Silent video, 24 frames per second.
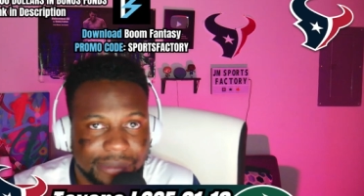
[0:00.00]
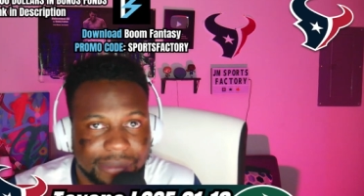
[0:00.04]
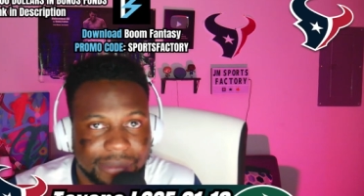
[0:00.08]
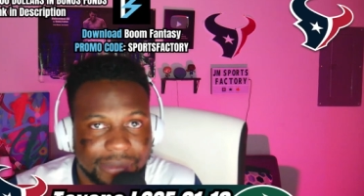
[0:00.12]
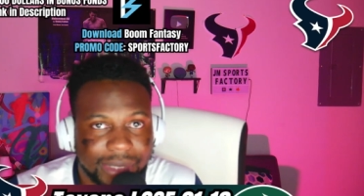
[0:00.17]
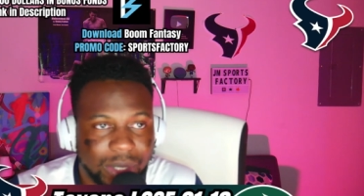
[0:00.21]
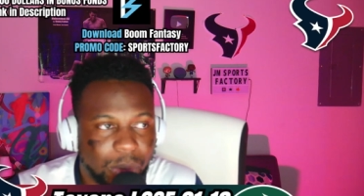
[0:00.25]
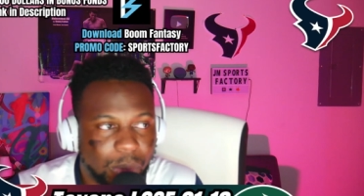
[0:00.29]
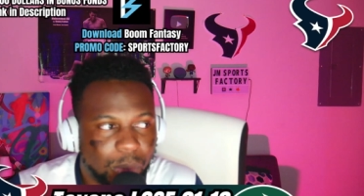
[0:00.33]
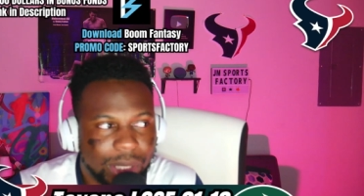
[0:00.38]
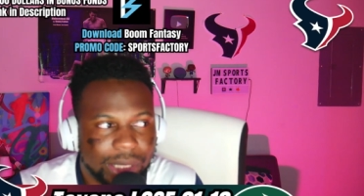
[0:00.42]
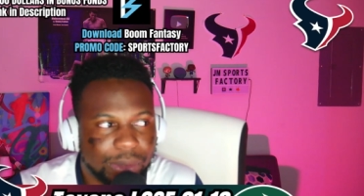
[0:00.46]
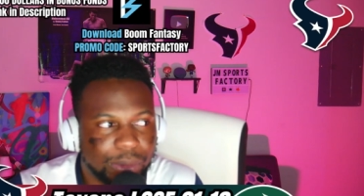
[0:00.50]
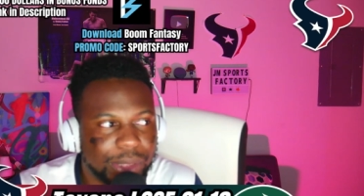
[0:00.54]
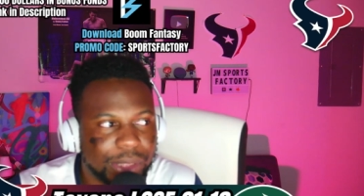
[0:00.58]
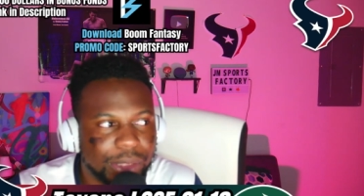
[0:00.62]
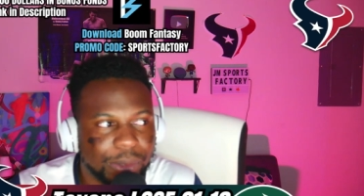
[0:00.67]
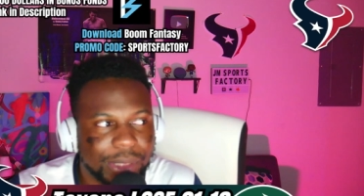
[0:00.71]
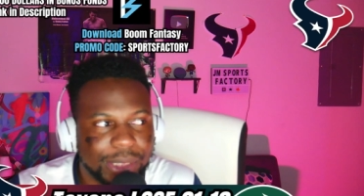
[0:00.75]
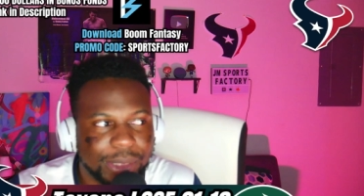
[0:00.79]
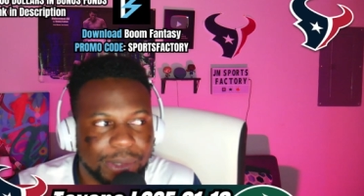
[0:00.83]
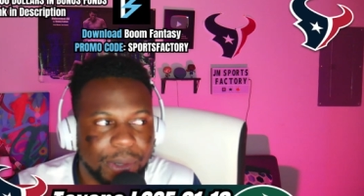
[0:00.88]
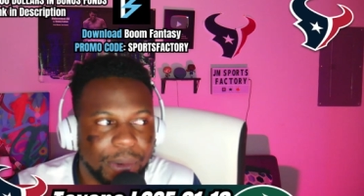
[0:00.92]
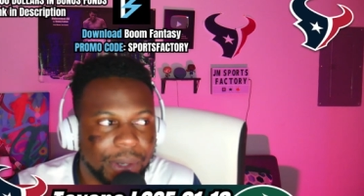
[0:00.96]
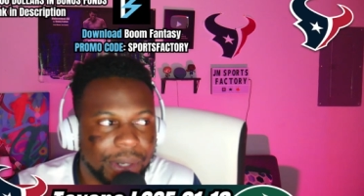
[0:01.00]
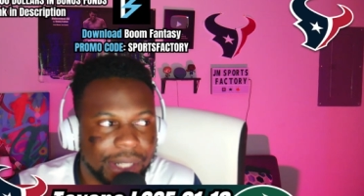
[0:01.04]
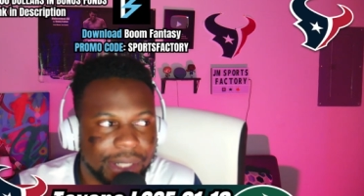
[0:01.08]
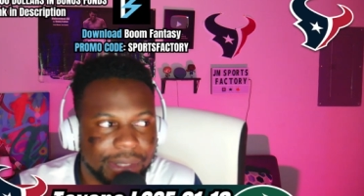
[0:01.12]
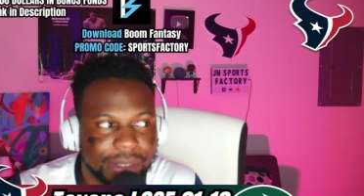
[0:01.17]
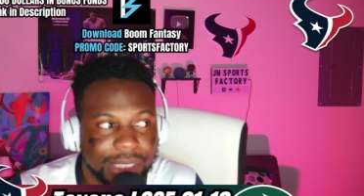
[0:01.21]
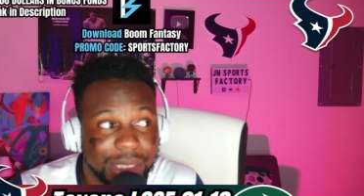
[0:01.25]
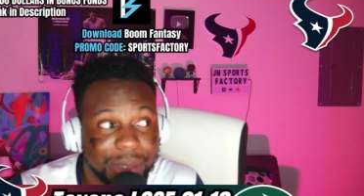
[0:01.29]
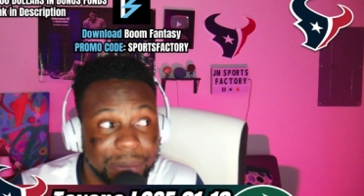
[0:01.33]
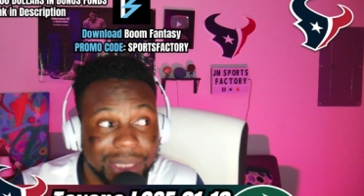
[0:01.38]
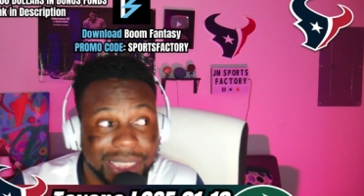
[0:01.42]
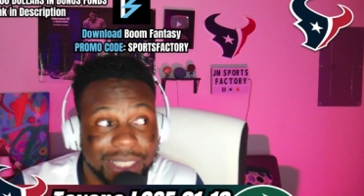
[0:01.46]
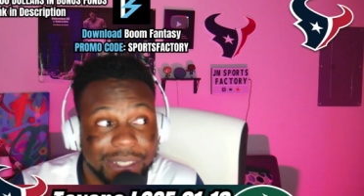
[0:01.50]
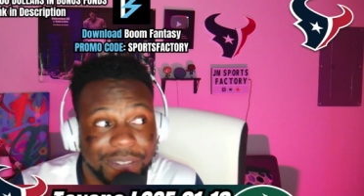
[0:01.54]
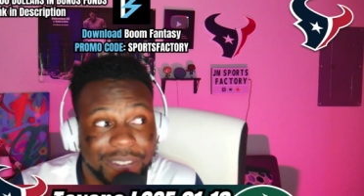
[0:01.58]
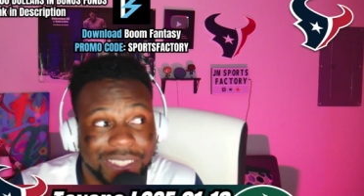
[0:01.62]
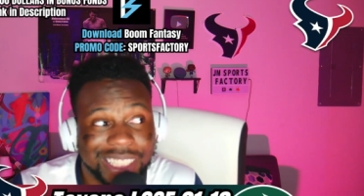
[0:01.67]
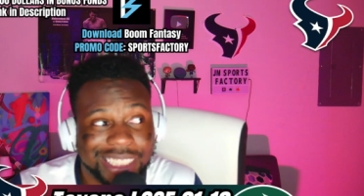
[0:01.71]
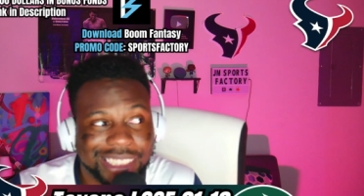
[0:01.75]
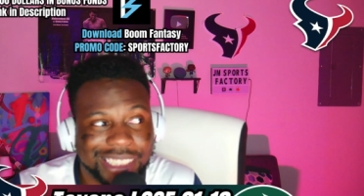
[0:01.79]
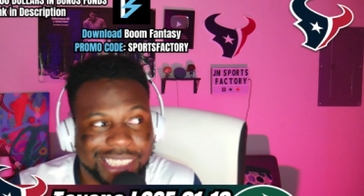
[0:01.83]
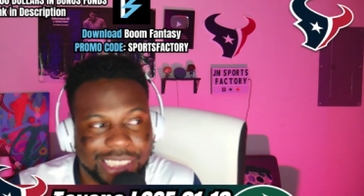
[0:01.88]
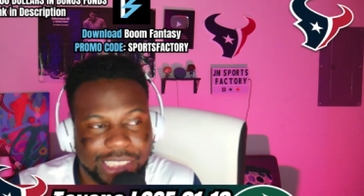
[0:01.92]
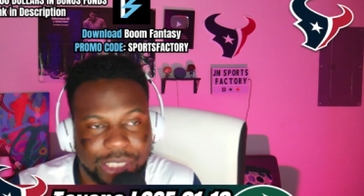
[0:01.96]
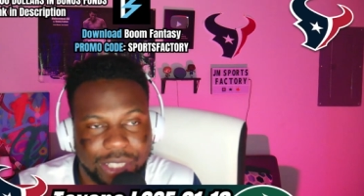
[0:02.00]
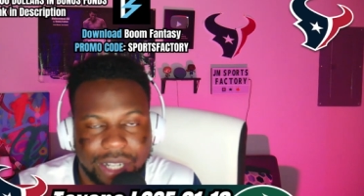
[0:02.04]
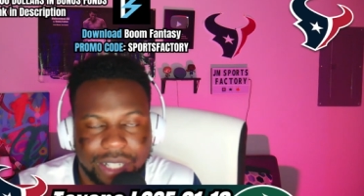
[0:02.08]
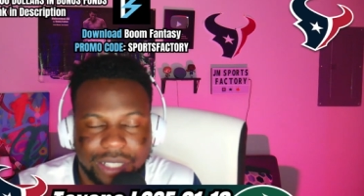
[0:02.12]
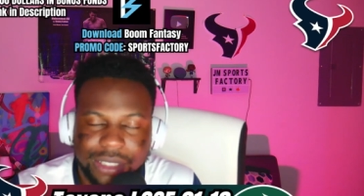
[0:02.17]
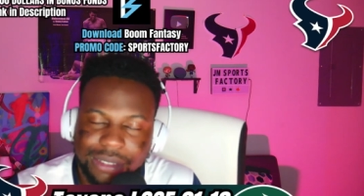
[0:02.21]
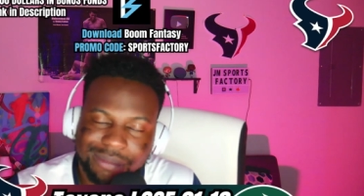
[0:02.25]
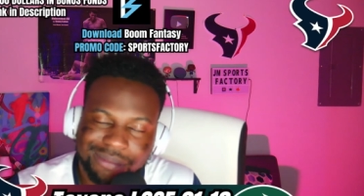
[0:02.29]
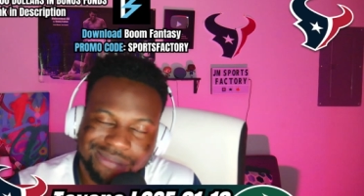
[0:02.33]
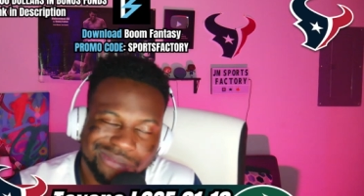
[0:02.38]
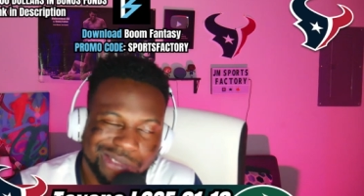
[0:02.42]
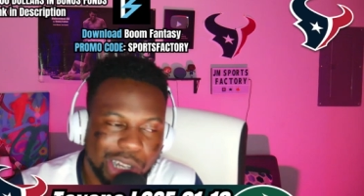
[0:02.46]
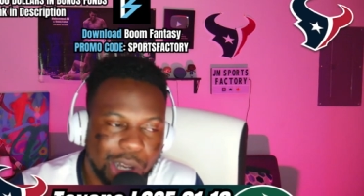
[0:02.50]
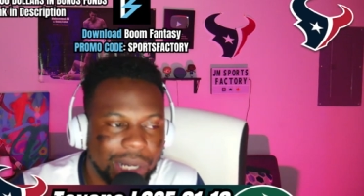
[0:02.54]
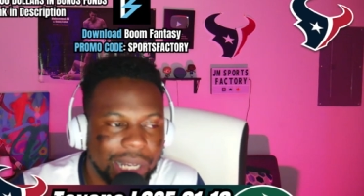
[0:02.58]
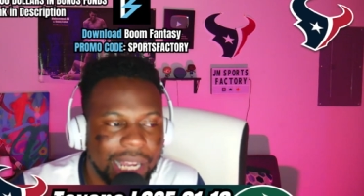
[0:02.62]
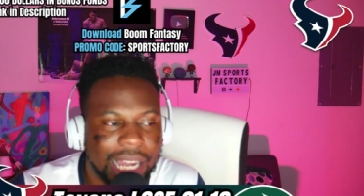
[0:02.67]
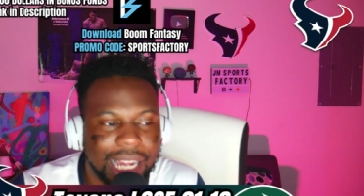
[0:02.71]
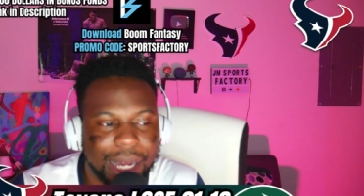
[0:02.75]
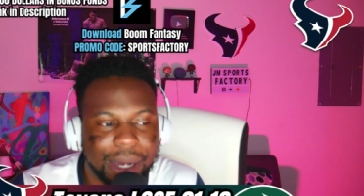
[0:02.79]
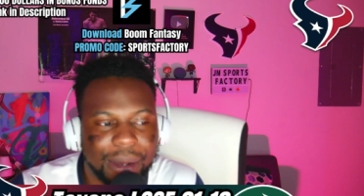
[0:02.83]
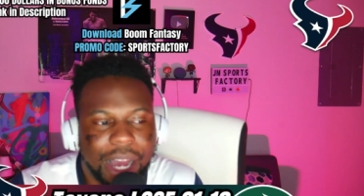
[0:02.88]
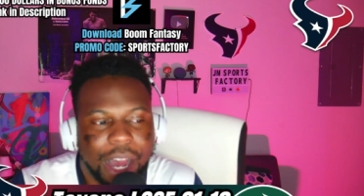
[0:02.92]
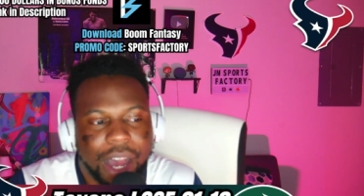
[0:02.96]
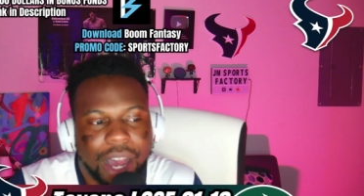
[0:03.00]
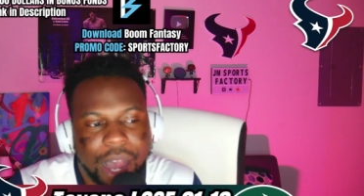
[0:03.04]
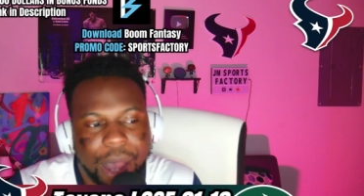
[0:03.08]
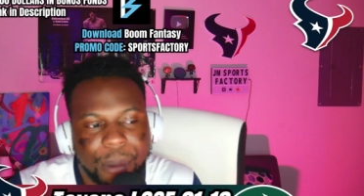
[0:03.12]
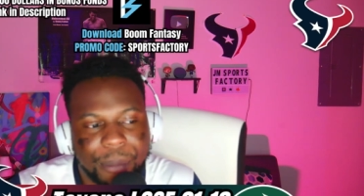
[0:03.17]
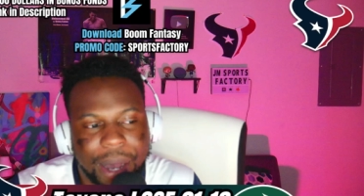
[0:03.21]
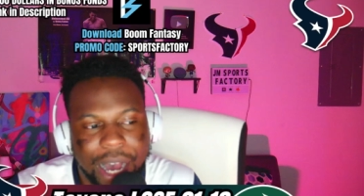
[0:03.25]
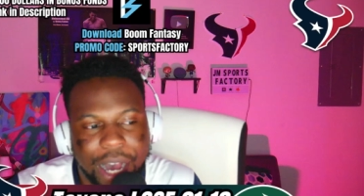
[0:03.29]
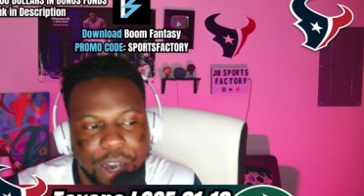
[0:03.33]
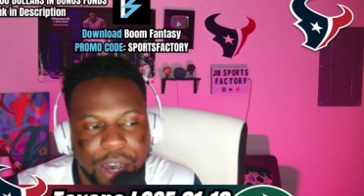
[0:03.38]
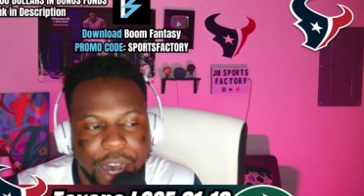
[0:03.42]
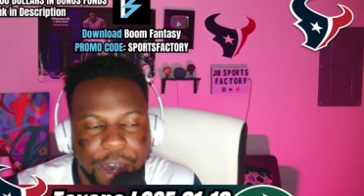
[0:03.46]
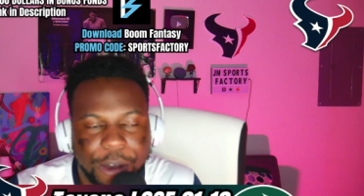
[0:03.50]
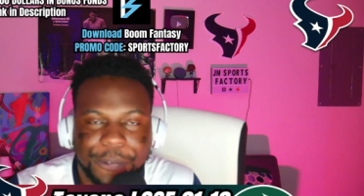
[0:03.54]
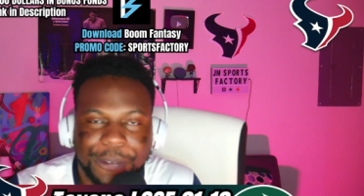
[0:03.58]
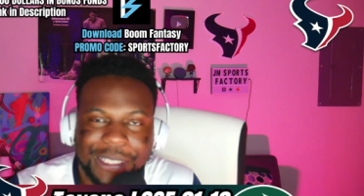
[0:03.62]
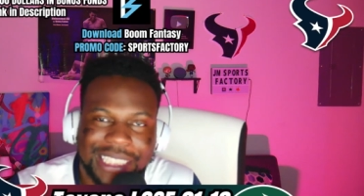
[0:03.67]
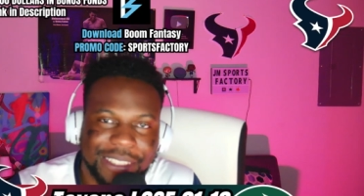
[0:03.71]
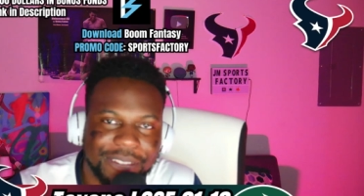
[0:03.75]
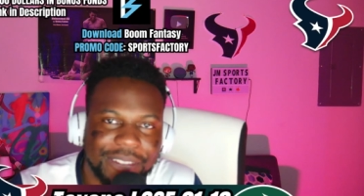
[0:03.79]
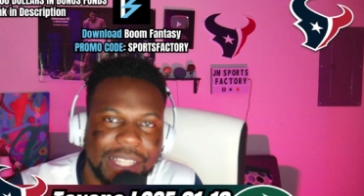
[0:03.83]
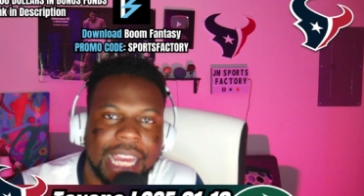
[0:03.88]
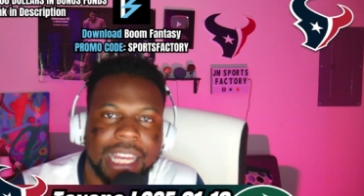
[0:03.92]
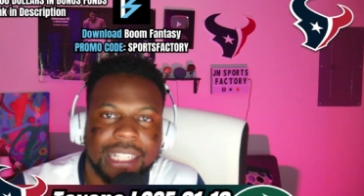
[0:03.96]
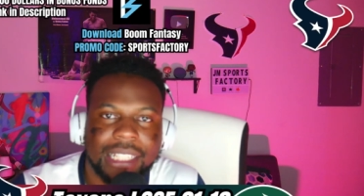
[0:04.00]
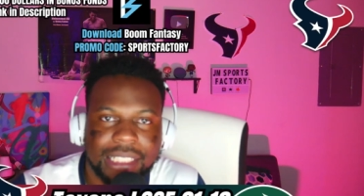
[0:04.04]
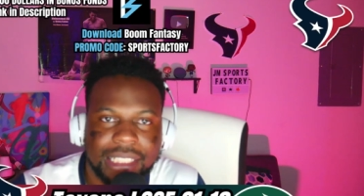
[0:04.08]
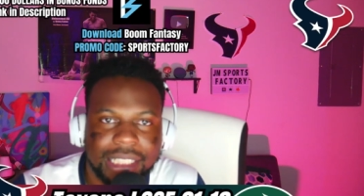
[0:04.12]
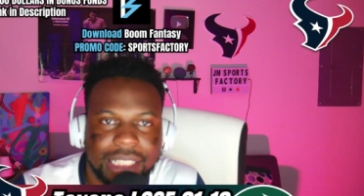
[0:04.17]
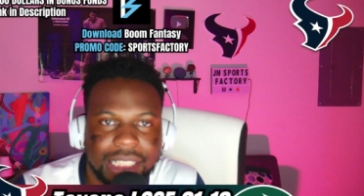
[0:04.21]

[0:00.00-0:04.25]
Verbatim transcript: What was what's going on? He missed a fifty-six yarder. Okay, I, I, I, I'll forgive that.